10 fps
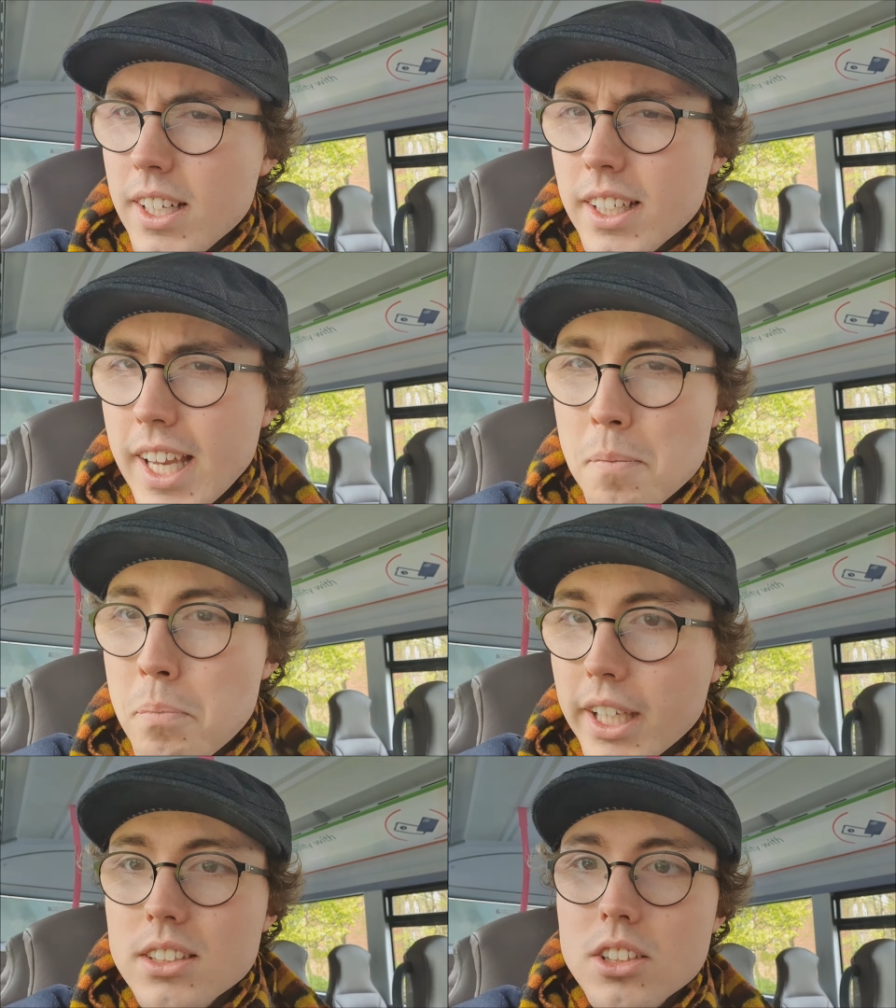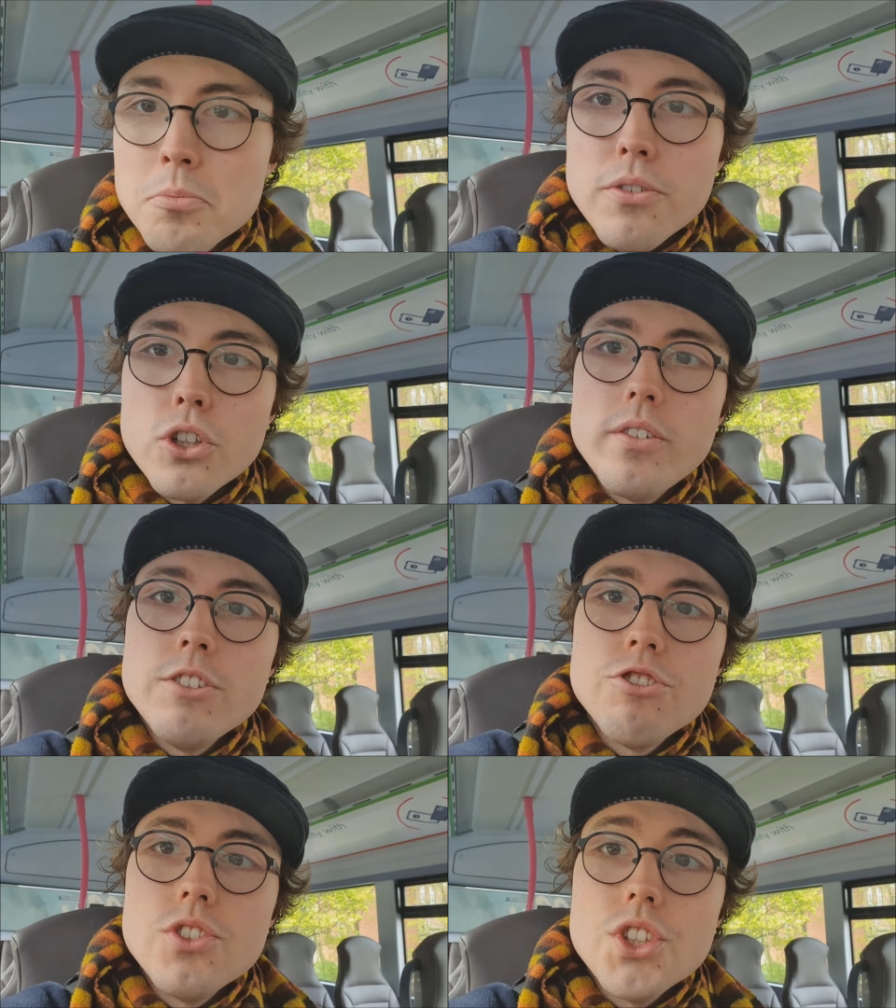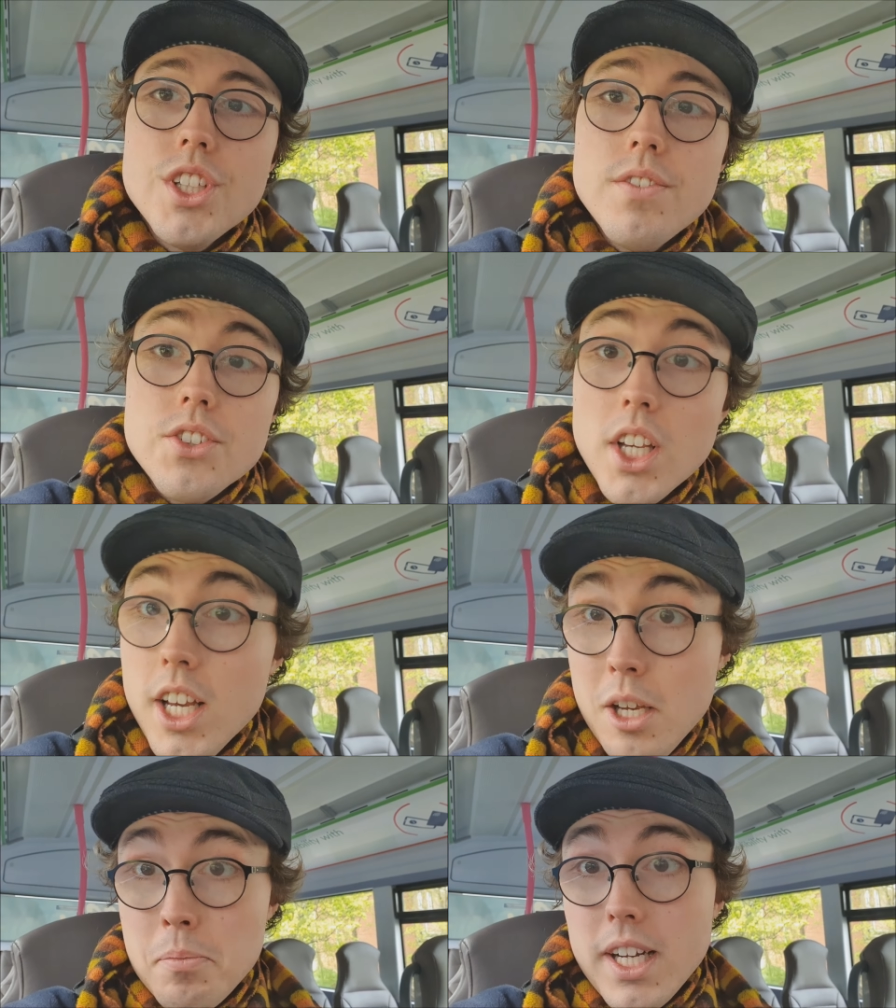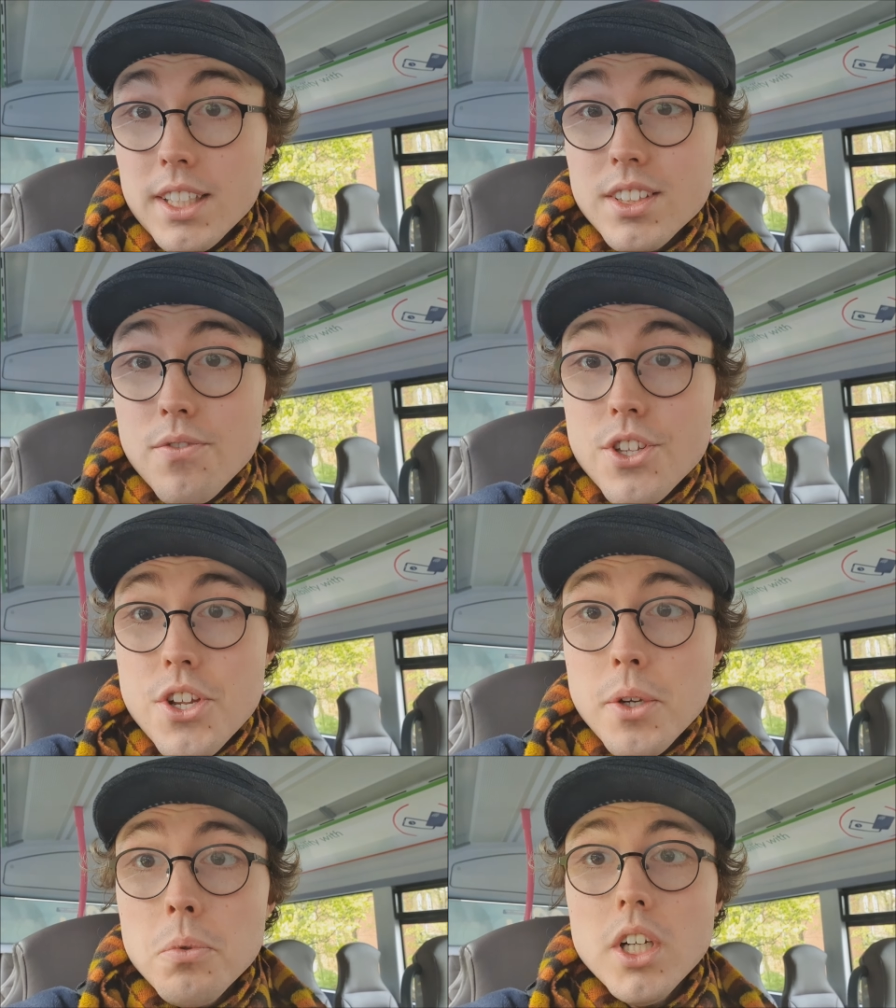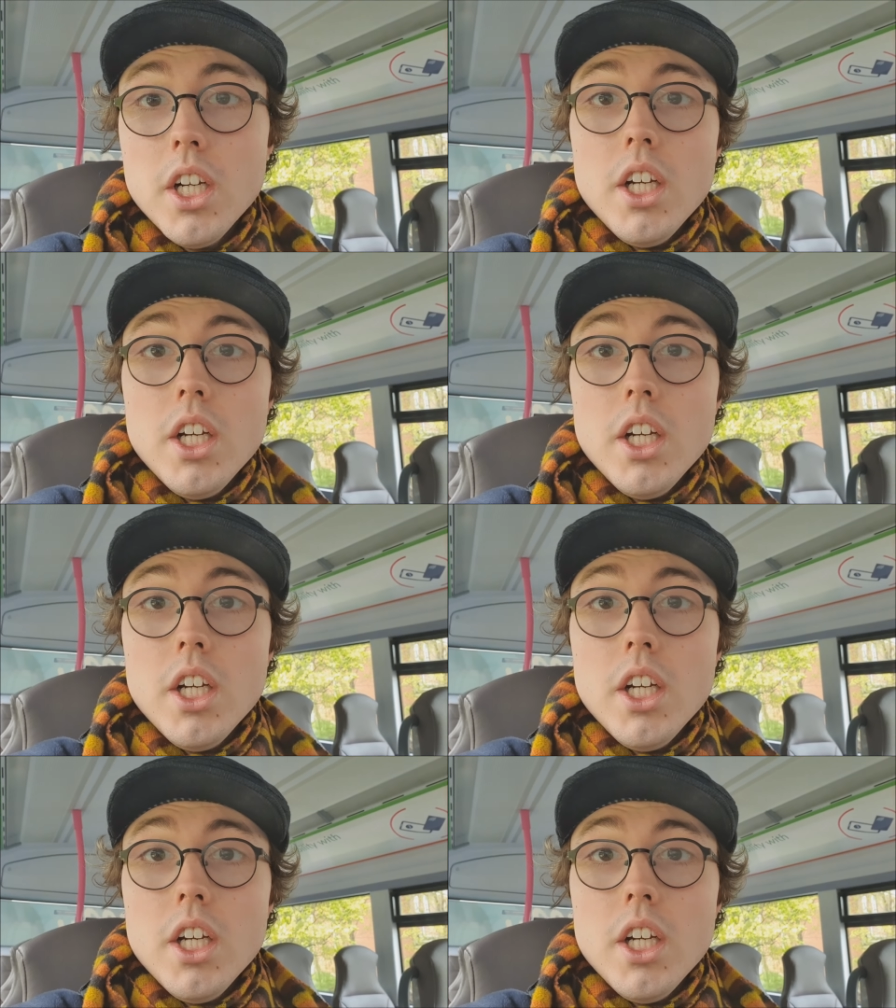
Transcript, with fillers: any are getting painted before entering service be nice if they do